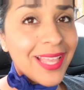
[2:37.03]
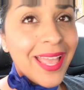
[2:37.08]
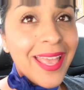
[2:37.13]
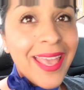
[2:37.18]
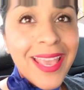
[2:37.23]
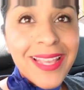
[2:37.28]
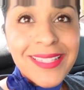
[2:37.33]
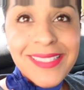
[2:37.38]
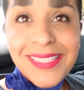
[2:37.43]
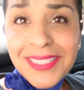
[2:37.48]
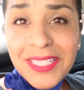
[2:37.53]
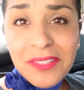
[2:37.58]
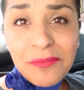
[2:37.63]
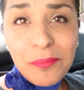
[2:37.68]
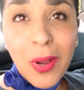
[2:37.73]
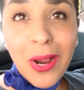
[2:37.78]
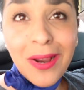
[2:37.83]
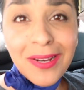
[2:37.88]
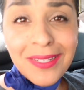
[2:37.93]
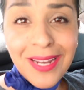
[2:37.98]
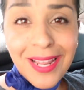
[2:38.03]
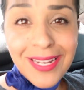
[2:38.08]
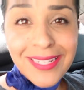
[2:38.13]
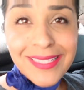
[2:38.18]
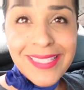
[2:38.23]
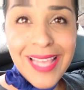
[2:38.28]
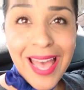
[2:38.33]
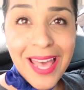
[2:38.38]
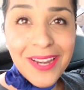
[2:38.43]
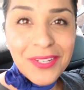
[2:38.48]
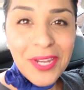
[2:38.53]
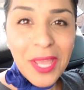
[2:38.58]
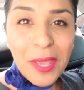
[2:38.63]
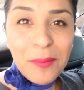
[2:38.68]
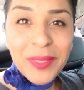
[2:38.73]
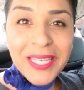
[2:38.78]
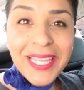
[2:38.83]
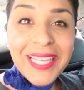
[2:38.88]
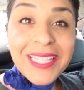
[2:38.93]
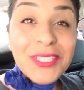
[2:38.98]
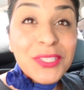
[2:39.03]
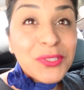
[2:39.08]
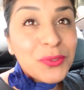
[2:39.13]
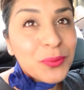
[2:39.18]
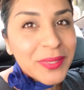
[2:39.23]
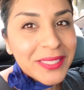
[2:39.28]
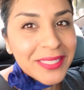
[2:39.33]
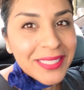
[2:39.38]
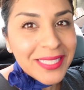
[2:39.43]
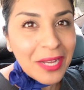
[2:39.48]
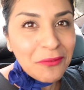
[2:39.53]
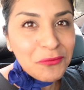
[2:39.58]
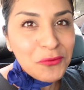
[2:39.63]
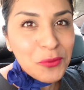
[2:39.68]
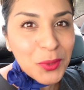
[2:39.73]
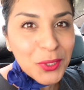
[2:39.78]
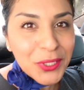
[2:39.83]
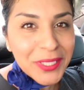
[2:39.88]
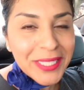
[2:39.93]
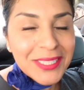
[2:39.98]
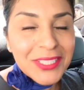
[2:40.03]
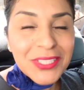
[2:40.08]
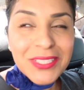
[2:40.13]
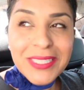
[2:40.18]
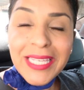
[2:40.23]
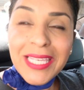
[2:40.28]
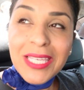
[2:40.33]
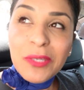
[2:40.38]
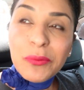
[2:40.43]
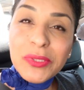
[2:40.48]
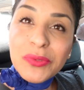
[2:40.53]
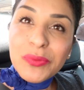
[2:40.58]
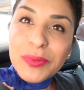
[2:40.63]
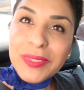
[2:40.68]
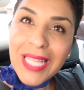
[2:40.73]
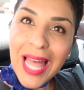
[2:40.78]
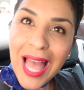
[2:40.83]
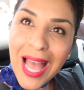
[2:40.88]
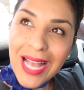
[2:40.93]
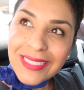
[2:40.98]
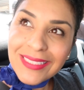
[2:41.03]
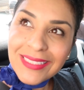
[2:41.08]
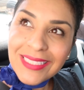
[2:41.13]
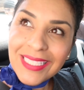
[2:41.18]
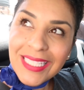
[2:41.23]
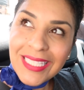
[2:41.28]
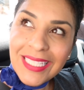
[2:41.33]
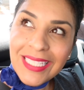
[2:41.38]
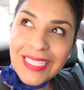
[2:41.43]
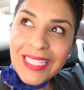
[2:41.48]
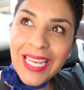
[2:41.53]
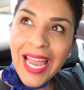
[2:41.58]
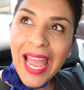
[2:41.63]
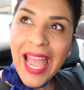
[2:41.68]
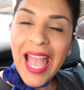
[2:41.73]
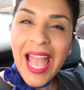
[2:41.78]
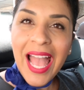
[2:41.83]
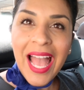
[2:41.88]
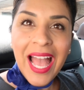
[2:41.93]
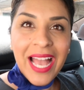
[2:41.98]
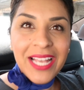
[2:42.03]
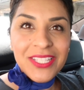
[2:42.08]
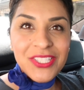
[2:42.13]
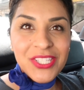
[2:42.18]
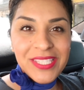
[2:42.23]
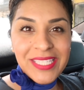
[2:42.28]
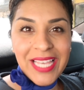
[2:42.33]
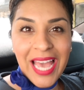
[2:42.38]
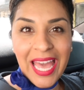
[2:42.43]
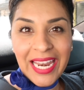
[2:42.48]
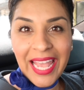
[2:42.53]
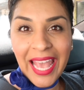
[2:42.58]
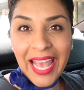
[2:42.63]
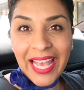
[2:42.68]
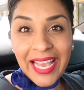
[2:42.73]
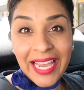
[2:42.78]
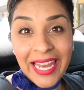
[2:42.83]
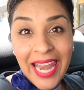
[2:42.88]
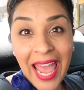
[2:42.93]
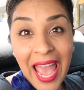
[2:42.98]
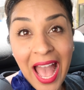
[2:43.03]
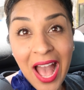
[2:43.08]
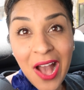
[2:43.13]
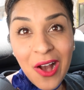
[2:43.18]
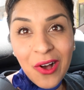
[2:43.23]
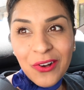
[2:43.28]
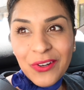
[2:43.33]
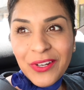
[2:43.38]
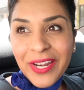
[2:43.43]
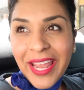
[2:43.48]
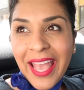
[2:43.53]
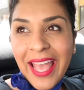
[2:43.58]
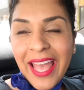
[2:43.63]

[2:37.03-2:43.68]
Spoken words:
I hate to leave Bart on a Saturday, but he looked really comfortable. He looked like he was relaxing and just kind of hanging out.